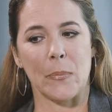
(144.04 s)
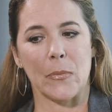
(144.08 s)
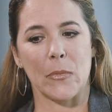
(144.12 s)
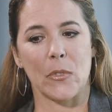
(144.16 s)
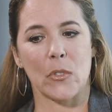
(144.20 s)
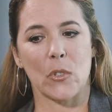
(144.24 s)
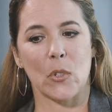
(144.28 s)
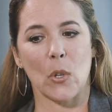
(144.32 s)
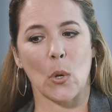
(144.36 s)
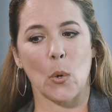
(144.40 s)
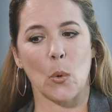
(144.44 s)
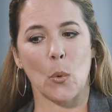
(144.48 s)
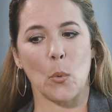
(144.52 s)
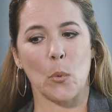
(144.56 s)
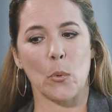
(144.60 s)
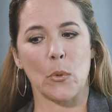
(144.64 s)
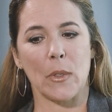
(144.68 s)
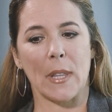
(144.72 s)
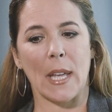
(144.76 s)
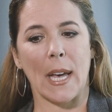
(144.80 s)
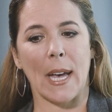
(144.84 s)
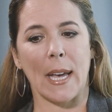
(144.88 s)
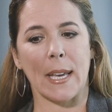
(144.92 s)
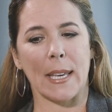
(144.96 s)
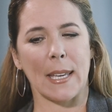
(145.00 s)
So
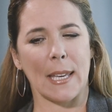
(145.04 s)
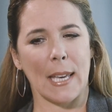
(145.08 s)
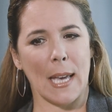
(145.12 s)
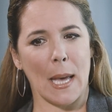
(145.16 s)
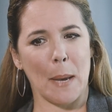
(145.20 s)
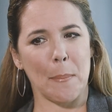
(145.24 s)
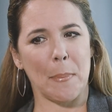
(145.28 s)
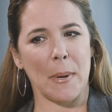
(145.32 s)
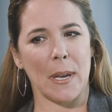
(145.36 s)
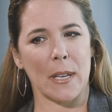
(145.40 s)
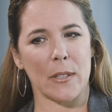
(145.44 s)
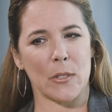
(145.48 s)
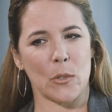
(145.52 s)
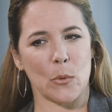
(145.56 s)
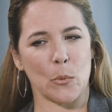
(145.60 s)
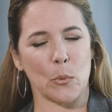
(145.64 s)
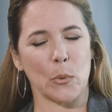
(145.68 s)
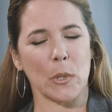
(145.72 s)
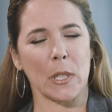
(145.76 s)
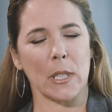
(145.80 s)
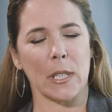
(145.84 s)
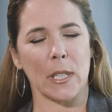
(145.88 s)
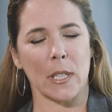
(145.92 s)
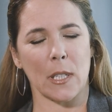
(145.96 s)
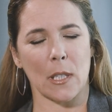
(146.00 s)
that gap has
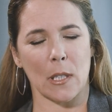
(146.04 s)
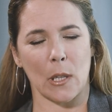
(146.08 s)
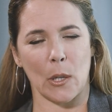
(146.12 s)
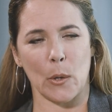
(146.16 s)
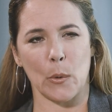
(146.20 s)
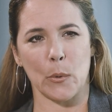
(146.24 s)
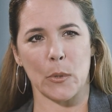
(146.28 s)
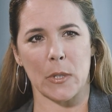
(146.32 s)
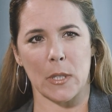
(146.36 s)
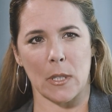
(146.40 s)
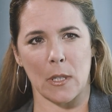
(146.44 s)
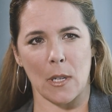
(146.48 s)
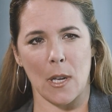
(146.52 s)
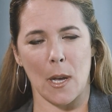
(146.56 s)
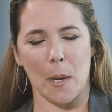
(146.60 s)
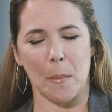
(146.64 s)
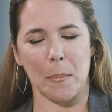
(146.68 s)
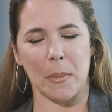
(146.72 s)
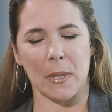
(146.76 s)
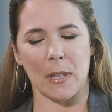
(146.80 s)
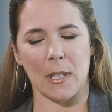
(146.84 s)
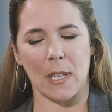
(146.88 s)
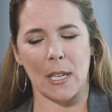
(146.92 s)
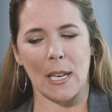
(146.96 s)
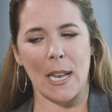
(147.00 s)
really closed
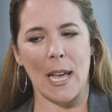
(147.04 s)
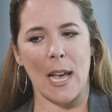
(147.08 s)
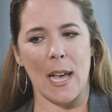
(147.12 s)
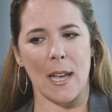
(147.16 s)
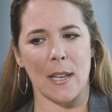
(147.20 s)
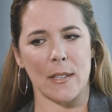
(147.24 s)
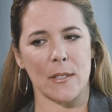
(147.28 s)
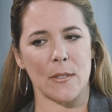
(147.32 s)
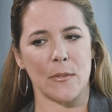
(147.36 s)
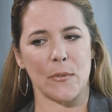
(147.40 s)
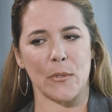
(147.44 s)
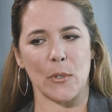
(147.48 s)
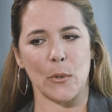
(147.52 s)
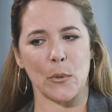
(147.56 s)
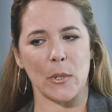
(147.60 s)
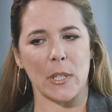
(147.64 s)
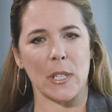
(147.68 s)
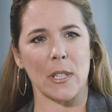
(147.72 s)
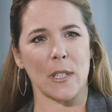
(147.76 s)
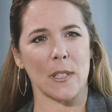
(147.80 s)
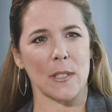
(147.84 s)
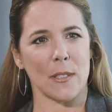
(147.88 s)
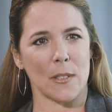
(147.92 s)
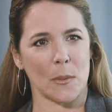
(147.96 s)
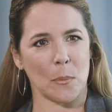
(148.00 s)
up in the last few
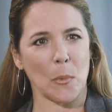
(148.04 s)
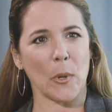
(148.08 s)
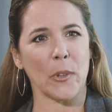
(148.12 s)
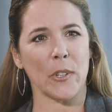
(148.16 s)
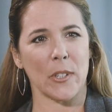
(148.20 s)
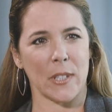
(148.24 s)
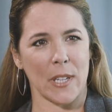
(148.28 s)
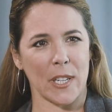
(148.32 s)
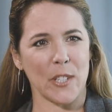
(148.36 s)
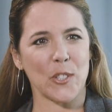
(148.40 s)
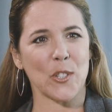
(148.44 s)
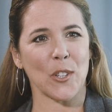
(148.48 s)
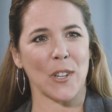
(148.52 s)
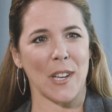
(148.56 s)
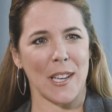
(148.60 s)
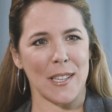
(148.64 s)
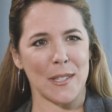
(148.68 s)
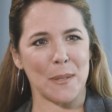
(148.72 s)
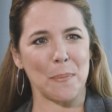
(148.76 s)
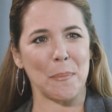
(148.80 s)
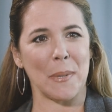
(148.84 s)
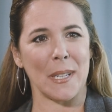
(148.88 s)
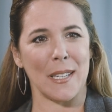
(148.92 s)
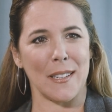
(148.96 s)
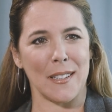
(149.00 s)
years. Mother Nature
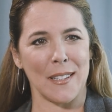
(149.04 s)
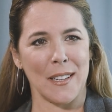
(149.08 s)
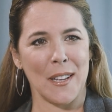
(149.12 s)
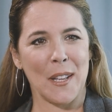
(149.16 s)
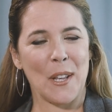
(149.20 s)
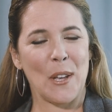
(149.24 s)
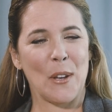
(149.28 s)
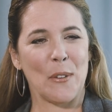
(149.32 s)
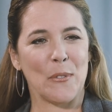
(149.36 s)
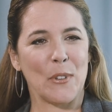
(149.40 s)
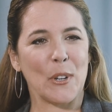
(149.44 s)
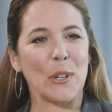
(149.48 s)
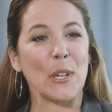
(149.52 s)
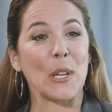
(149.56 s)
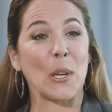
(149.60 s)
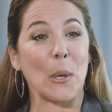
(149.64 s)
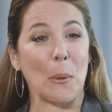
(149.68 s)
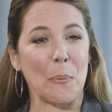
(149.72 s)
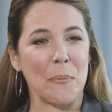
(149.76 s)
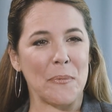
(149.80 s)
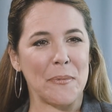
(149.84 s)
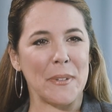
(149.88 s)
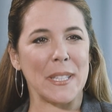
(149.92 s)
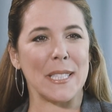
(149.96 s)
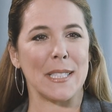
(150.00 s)
has been very
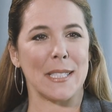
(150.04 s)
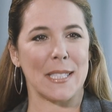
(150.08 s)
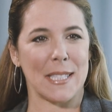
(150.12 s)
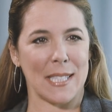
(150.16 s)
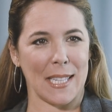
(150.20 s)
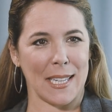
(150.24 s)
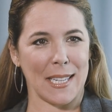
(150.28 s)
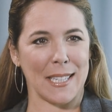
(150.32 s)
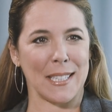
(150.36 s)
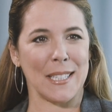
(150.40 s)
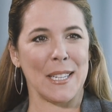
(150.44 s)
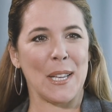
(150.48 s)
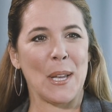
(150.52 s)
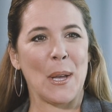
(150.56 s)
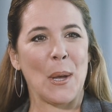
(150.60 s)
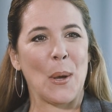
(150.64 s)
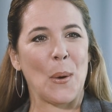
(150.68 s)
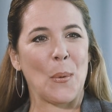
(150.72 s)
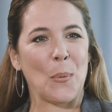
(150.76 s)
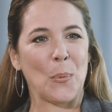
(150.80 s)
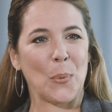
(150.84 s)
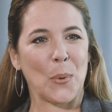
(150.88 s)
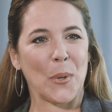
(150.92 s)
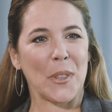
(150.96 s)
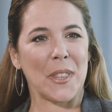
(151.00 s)
convincing
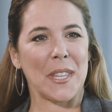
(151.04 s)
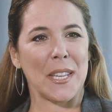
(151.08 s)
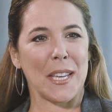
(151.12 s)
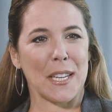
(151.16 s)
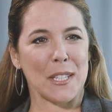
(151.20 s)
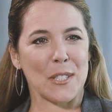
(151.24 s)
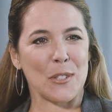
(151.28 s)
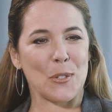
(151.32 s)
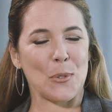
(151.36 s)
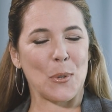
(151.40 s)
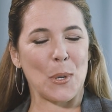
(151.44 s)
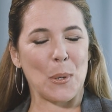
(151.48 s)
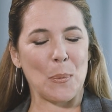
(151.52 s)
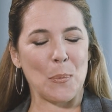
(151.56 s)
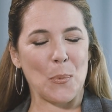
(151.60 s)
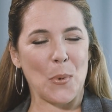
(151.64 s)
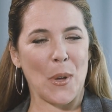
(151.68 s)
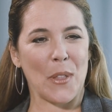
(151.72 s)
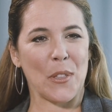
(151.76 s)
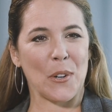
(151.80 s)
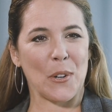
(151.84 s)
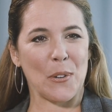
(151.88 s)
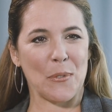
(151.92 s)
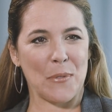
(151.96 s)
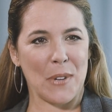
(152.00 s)
with the extreme
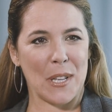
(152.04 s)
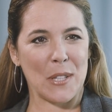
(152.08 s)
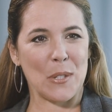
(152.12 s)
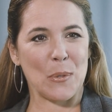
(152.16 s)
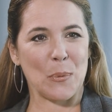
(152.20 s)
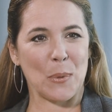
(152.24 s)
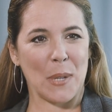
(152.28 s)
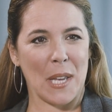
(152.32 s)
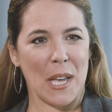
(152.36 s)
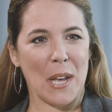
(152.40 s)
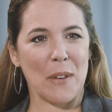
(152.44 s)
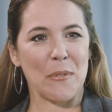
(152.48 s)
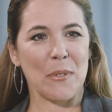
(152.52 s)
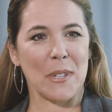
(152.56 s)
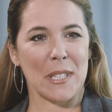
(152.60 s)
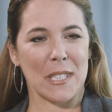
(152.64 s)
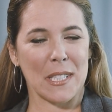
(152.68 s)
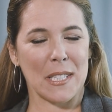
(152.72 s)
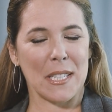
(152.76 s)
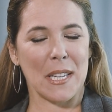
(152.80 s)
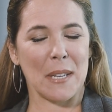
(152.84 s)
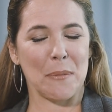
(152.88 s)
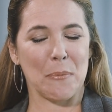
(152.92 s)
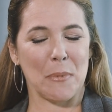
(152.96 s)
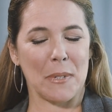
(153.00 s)
weather events we have
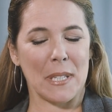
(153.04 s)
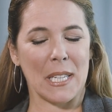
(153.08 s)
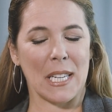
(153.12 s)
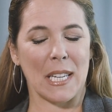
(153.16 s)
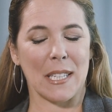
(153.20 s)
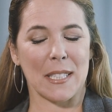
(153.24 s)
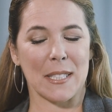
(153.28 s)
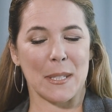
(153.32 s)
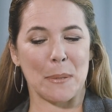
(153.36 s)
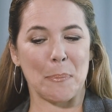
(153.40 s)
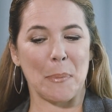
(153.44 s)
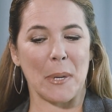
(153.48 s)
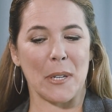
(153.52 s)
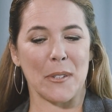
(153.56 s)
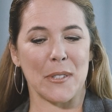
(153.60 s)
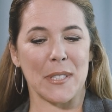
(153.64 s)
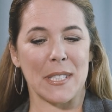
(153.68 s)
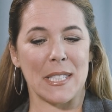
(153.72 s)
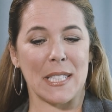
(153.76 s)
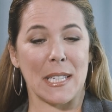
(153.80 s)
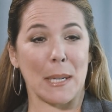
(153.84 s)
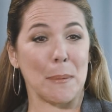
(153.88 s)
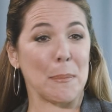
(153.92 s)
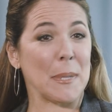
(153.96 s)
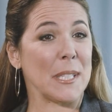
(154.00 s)
been
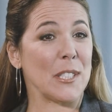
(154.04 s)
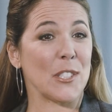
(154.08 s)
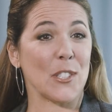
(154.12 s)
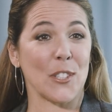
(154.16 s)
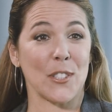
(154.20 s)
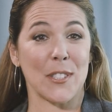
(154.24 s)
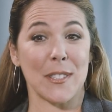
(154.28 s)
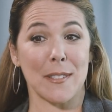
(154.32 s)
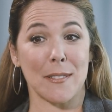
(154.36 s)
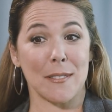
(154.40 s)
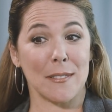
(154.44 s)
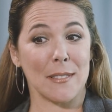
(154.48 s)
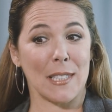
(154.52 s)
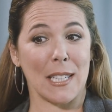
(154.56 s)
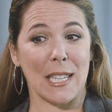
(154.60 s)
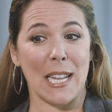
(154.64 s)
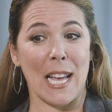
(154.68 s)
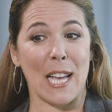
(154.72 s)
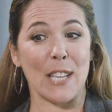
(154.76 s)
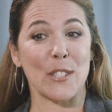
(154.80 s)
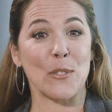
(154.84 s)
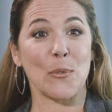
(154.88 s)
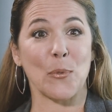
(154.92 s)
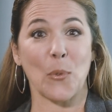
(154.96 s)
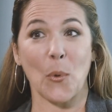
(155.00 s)
experiencing. I mean, just the
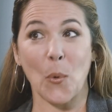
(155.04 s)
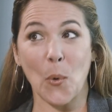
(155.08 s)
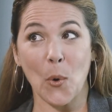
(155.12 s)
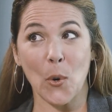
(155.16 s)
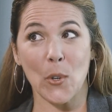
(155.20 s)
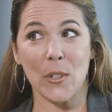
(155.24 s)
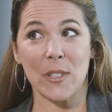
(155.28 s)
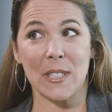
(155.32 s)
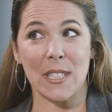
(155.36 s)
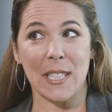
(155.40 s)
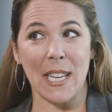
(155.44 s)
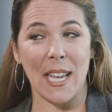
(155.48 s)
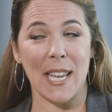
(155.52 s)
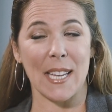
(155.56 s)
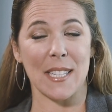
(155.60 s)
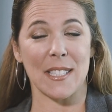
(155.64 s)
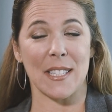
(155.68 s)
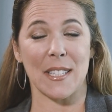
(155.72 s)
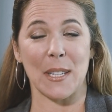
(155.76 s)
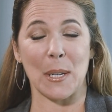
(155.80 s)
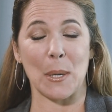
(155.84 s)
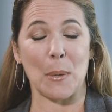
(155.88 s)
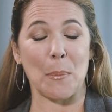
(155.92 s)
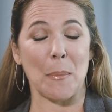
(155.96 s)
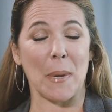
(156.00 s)
last 4
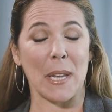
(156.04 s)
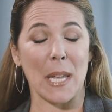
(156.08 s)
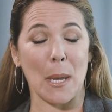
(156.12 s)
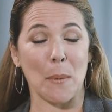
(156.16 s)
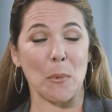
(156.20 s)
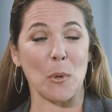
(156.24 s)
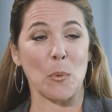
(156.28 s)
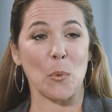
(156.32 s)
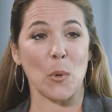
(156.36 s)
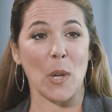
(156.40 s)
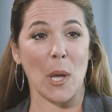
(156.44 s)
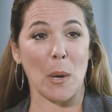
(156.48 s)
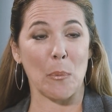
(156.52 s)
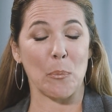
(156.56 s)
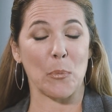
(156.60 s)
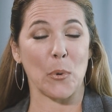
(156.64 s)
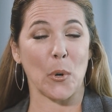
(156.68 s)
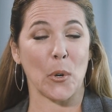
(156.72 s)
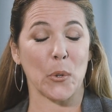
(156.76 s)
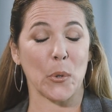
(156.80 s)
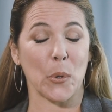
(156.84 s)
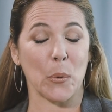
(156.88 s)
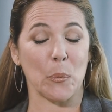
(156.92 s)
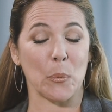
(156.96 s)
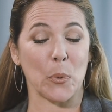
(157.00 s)
days here in Miami, we have
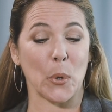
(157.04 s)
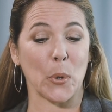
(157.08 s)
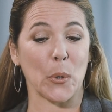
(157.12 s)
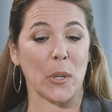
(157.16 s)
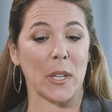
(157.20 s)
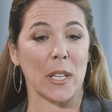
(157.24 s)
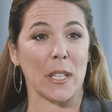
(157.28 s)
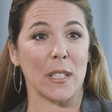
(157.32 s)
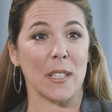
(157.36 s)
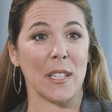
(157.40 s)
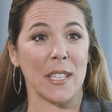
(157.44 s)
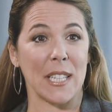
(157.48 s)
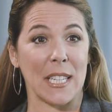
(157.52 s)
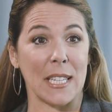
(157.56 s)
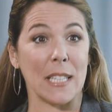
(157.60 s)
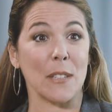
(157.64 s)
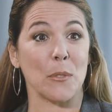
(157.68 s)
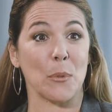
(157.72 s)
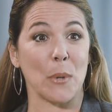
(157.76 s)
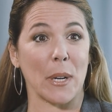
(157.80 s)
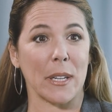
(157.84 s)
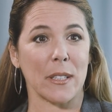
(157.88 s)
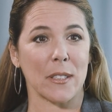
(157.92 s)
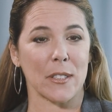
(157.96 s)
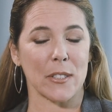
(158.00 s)
broken
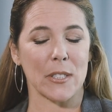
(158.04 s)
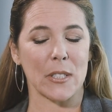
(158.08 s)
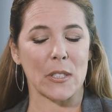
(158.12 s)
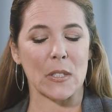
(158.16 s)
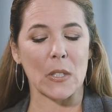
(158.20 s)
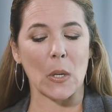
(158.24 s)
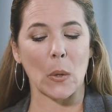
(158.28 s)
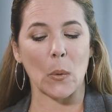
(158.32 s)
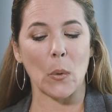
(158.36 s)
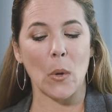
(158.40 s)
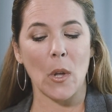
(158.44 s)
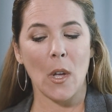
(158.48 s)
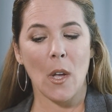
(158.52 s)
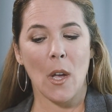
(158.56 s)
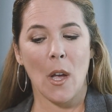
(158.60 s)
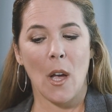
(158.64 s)
heat records. So.